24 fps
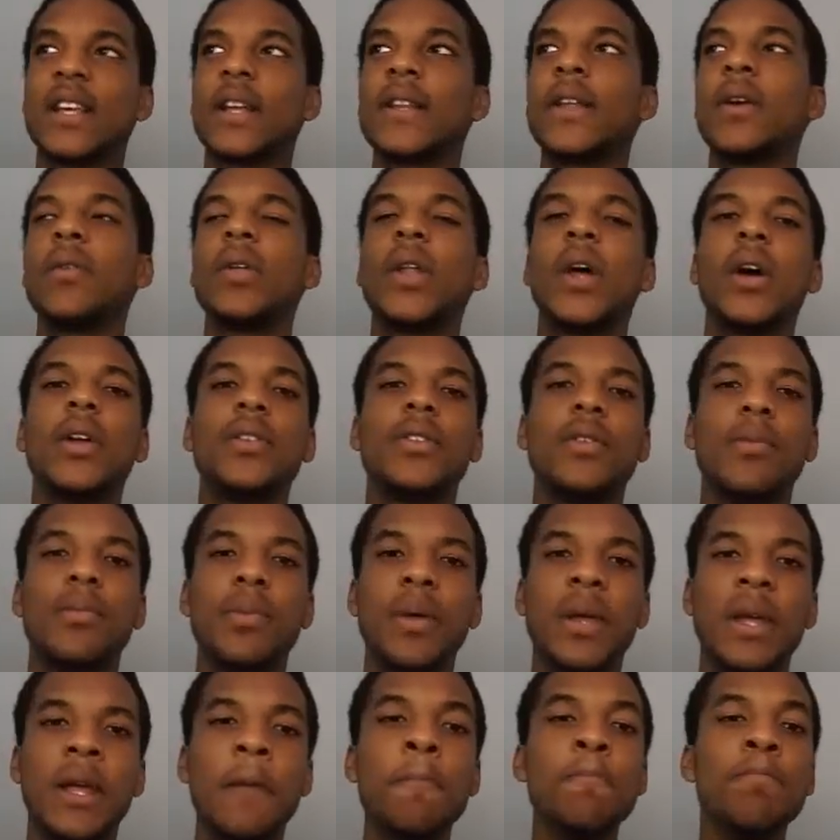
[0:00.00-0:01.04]
I don't want her to
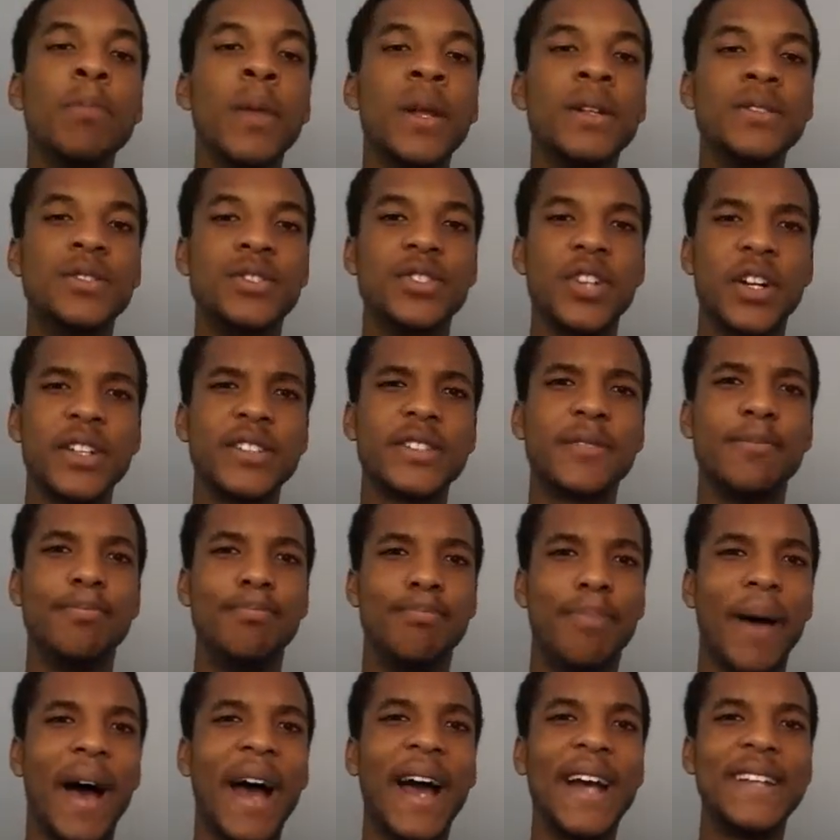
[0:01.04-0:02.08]
be
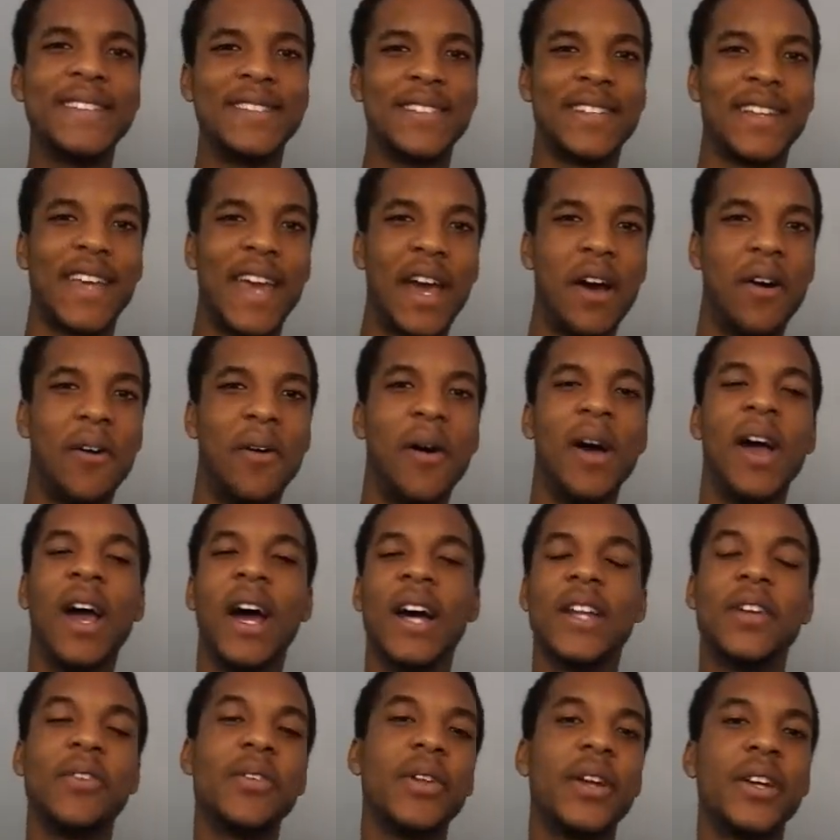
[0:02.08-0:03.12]
just Ban's girl.
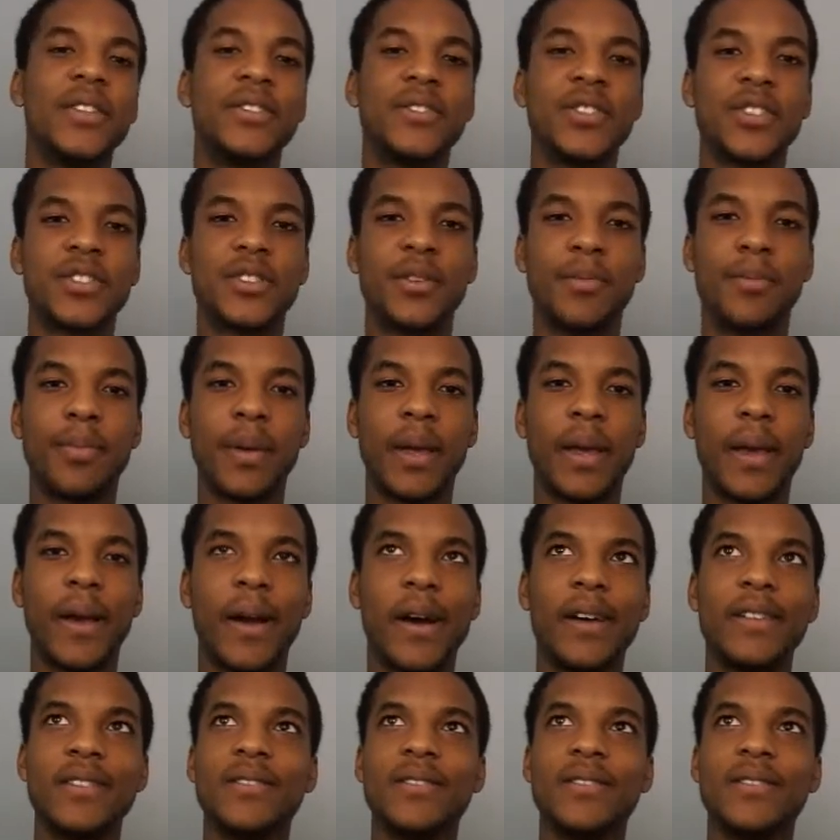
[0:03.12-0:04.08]
I don't want her just to be